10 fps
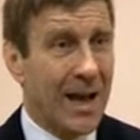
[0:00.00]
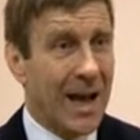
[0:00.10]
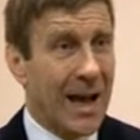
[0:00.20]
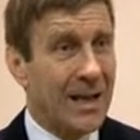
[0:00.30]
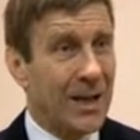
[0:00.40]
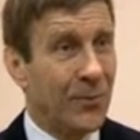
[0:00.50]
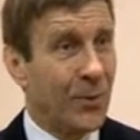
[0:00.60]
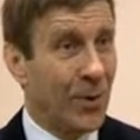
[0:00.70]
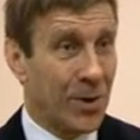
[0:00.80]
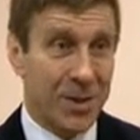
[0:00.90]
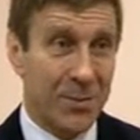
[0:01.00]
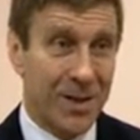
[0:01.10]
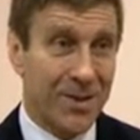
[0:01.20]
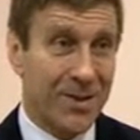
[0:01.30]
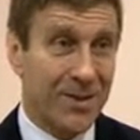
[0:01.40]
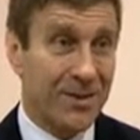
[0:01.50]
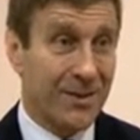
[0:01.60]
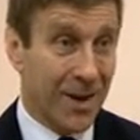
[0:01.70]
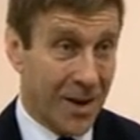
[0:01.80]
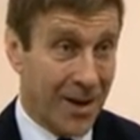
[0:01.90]
And if you look at a
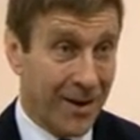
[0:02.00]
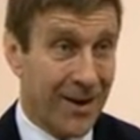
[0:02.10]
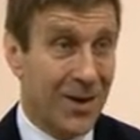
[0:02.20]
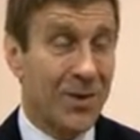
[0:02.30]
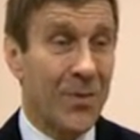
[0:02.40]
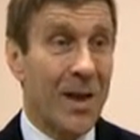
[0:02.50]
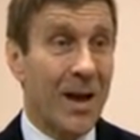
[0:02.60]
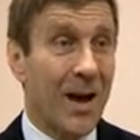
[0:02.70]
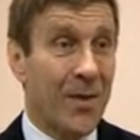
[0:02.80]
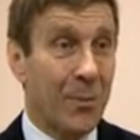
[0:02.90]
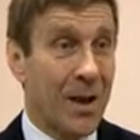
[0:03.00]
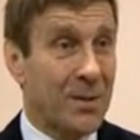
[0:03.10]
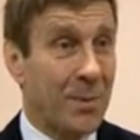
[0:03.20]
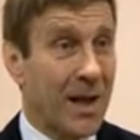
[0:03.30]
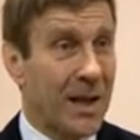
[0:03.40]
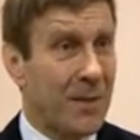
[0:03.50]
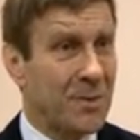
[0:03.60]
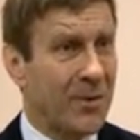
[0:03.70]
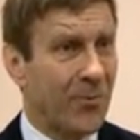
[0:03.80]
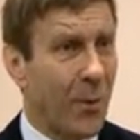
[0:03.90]
meniscus, a cartilage, the blood supply
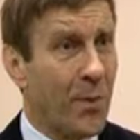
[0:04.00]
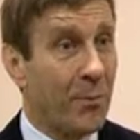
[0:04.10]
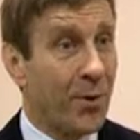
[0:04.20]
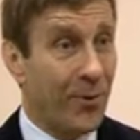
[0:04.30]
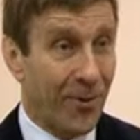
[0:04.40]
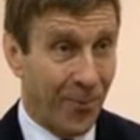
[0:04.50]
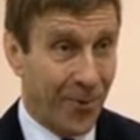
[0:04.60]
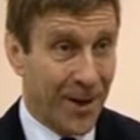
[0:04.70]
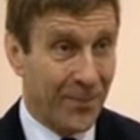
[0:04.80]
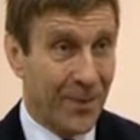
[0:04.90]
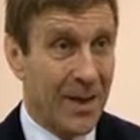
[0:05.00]
comes in from the periphery.